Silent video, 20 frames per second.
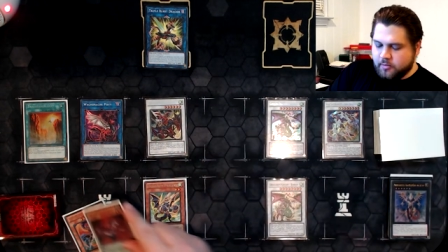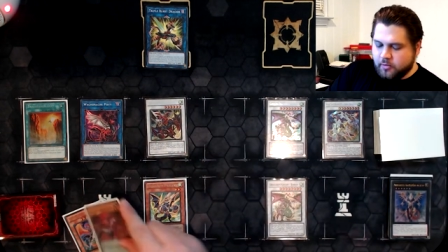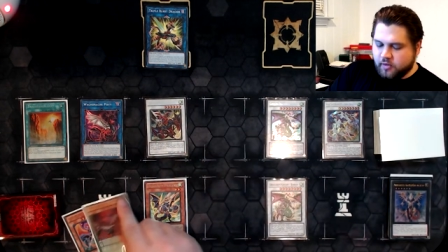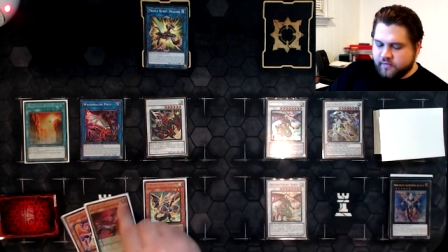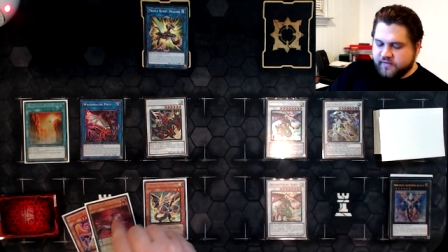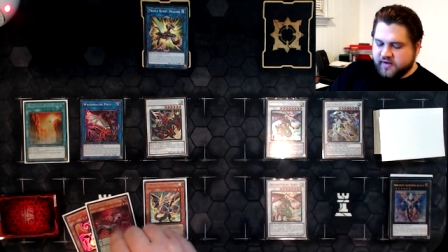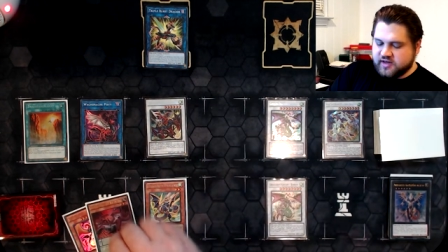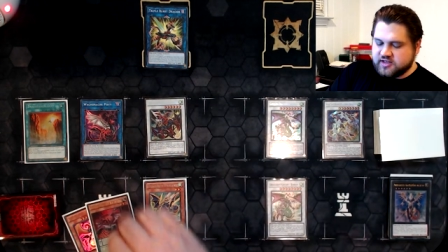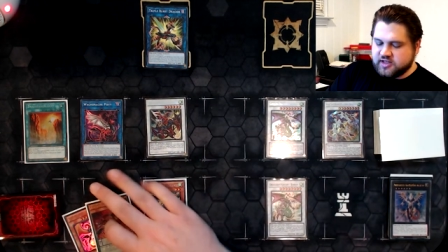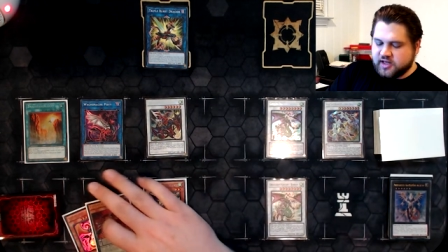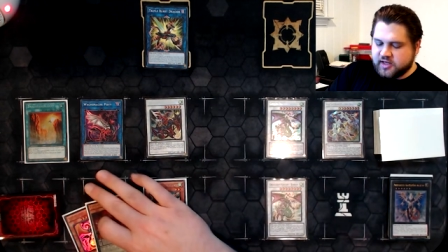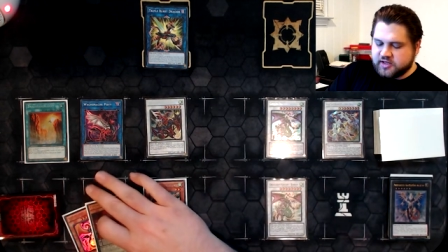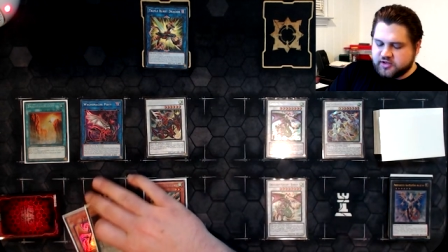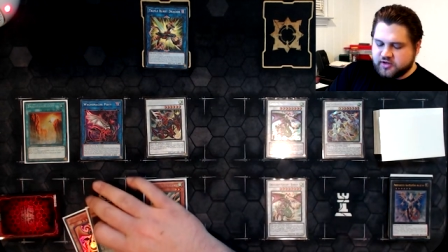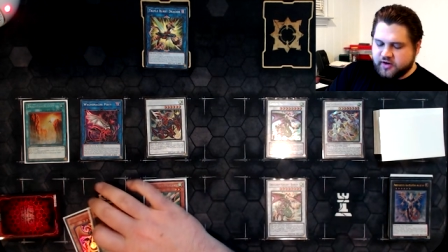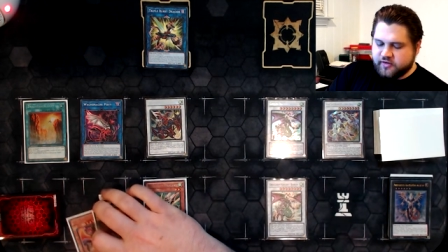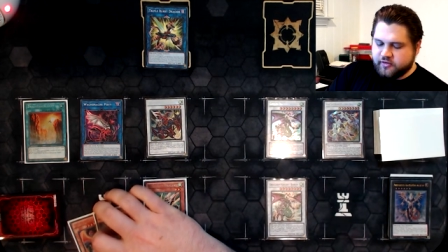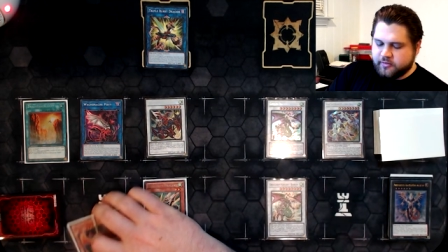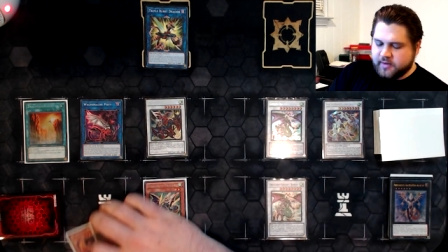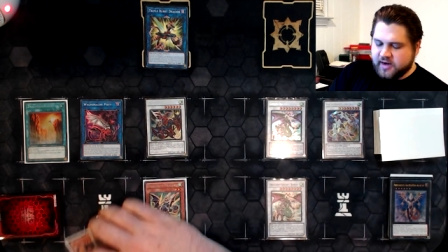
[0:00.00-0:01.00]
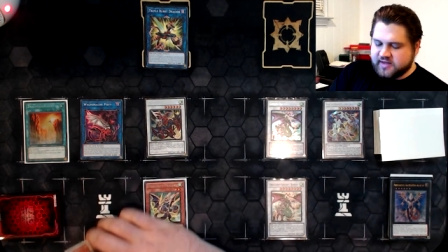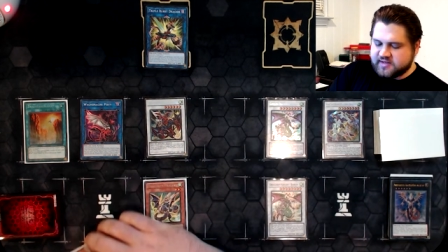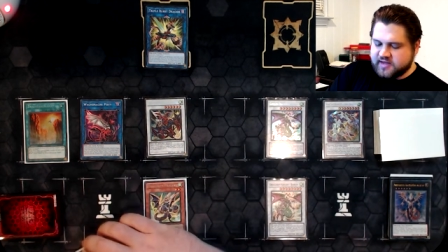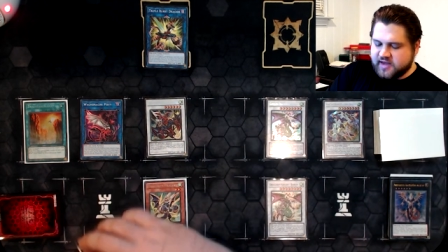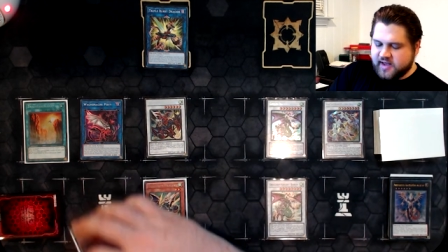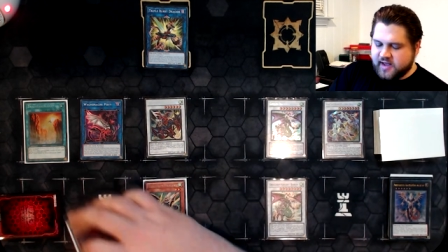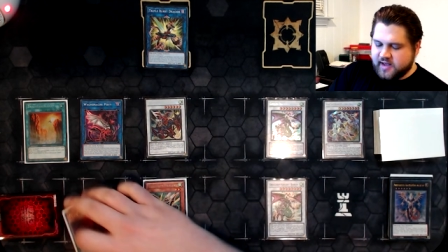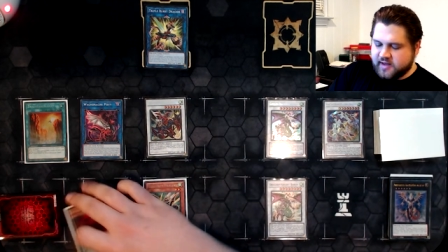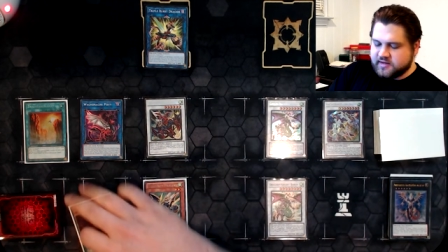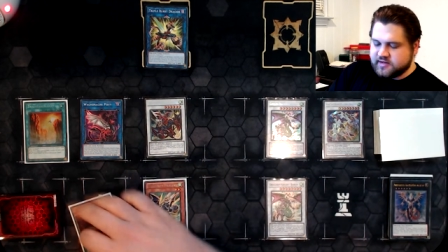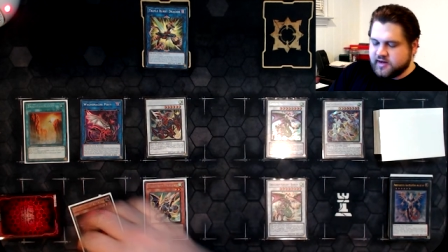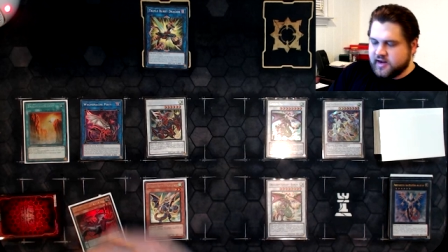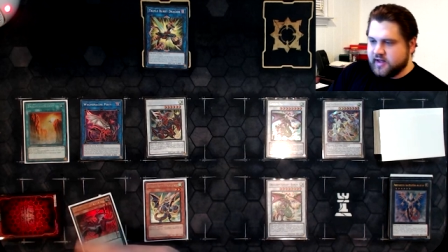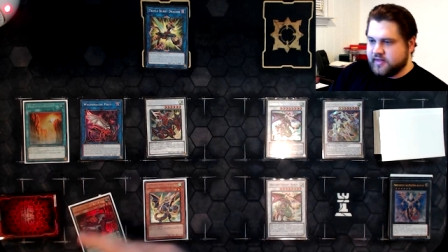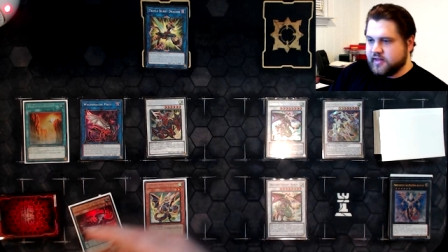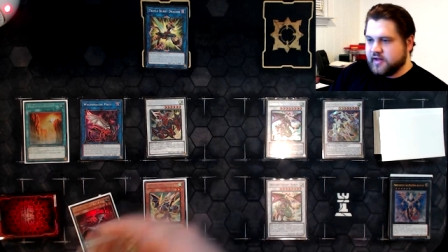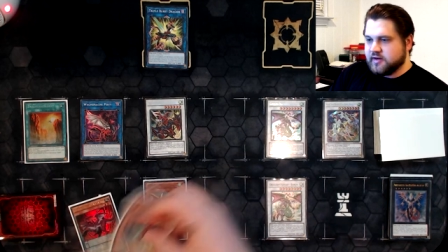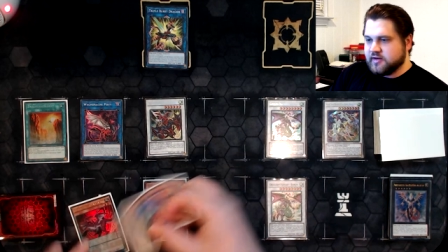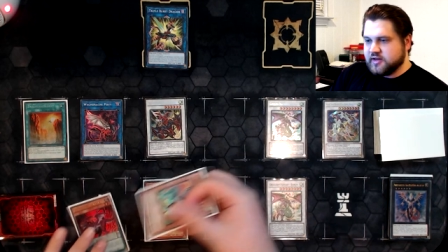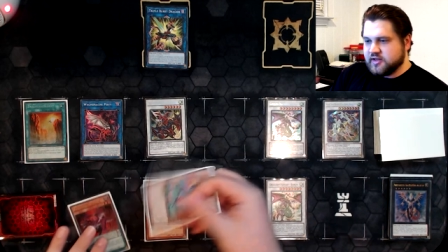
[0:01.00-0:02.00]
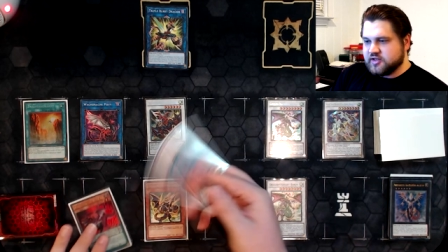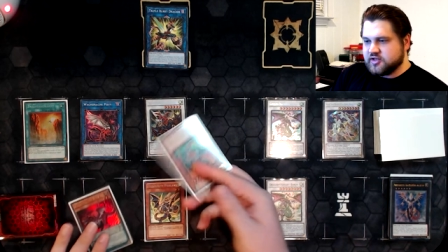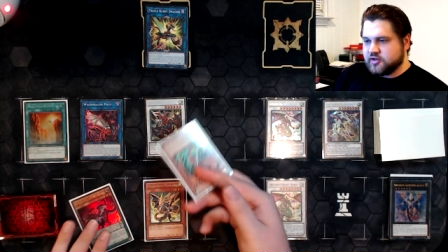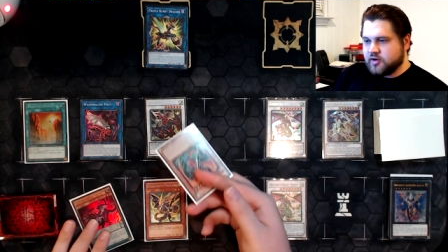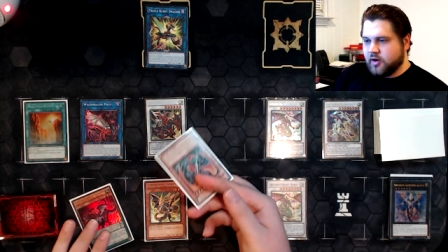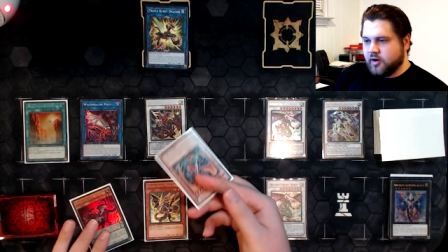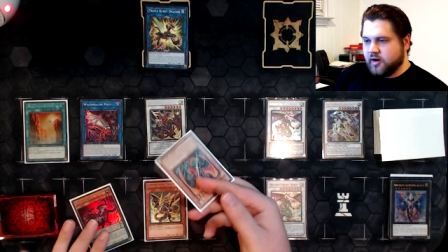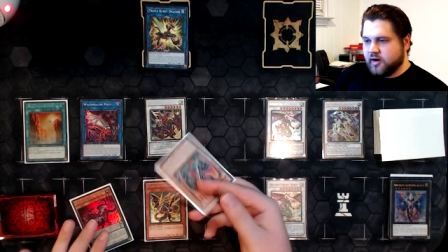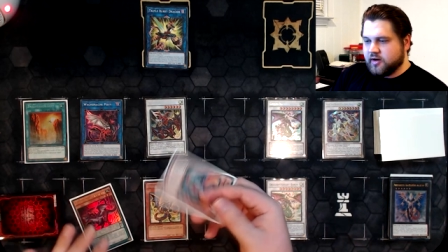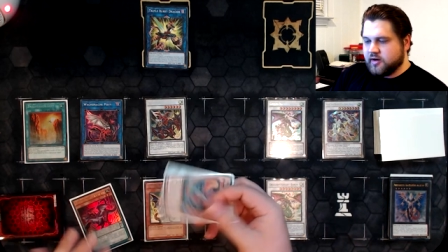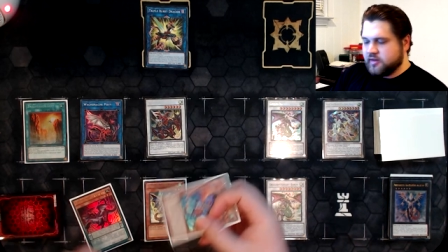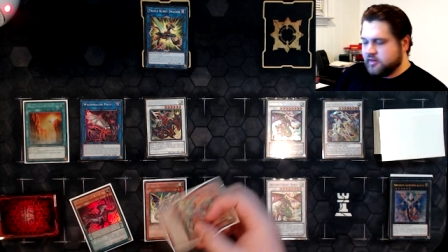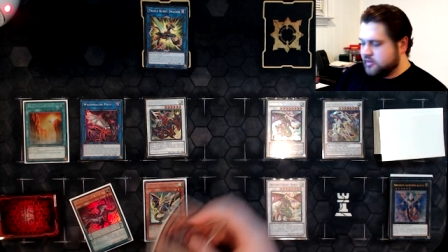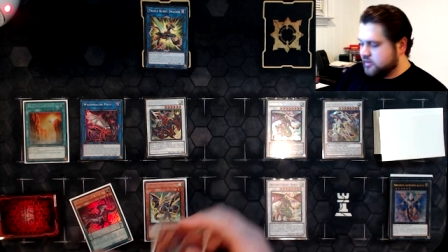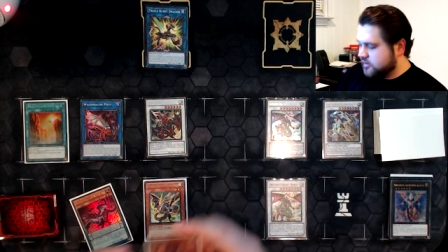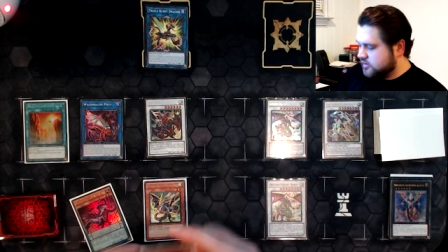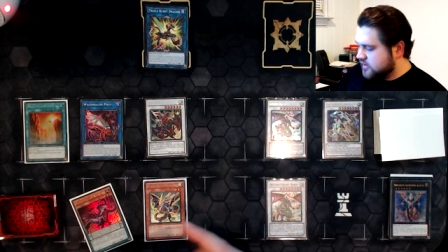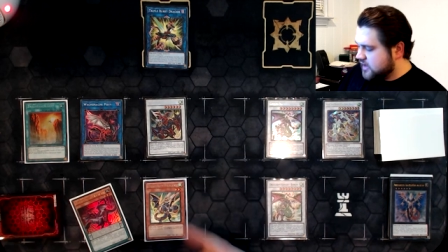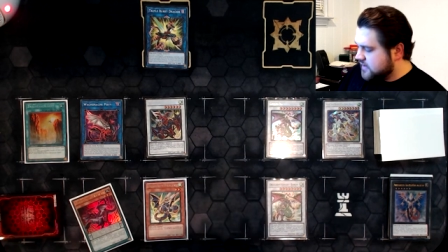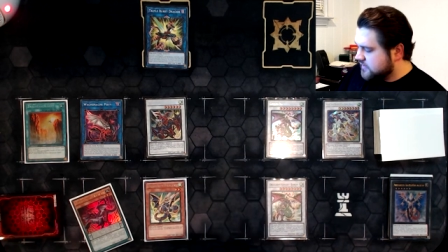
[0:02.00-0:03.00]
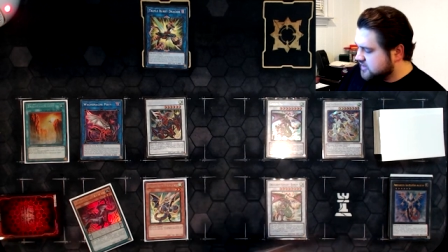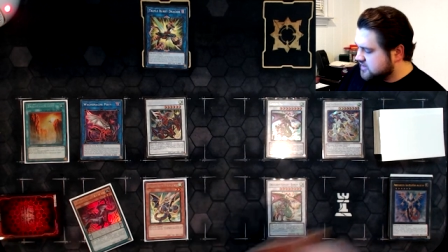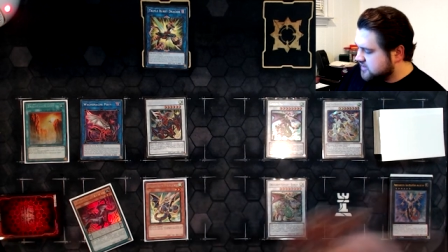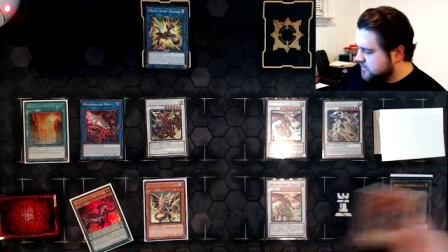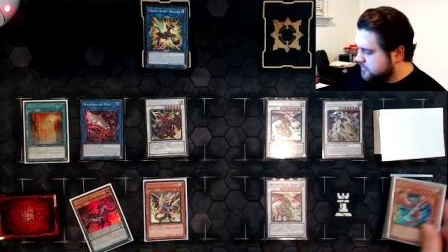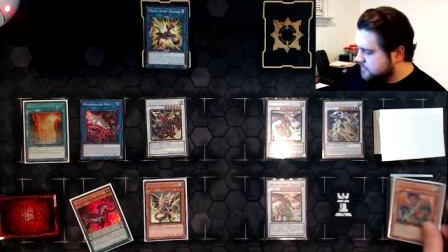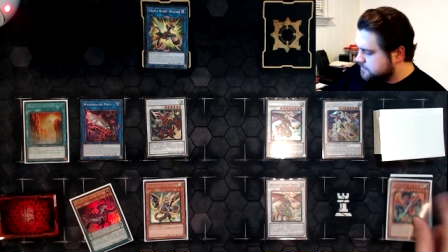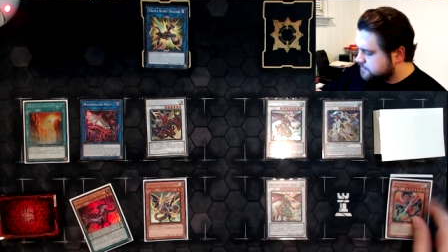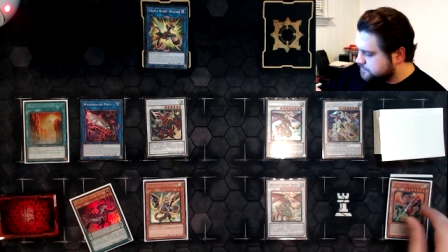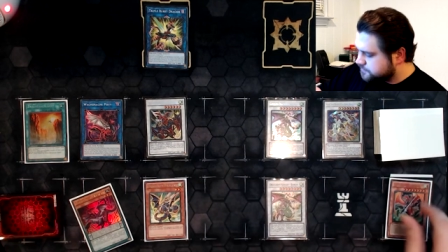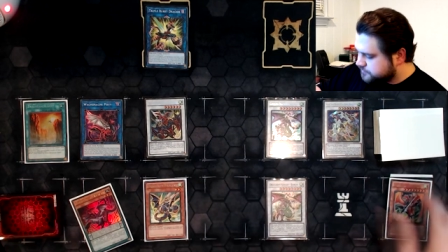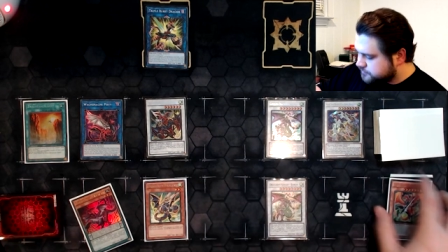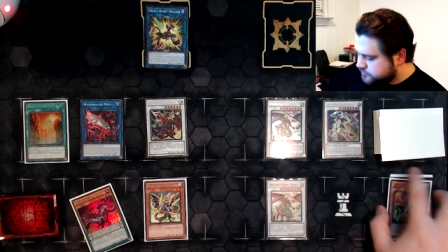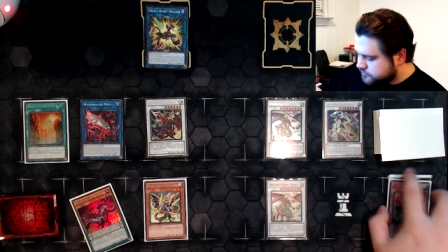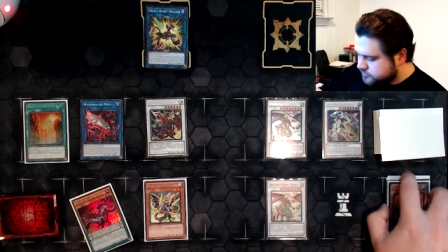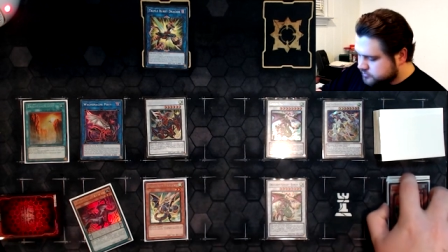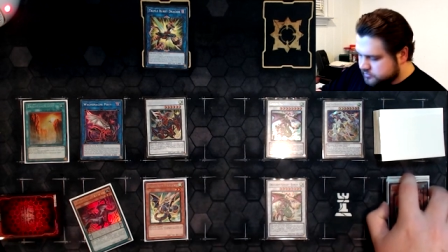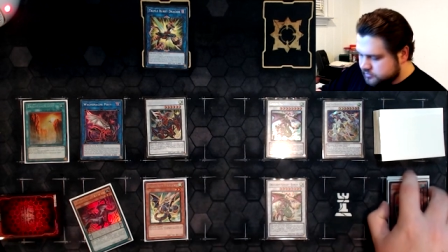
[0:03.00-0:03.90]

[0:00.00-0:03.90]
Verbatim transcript: add Amorphage Lechery from deck to hand, and then discard the Leyvaten.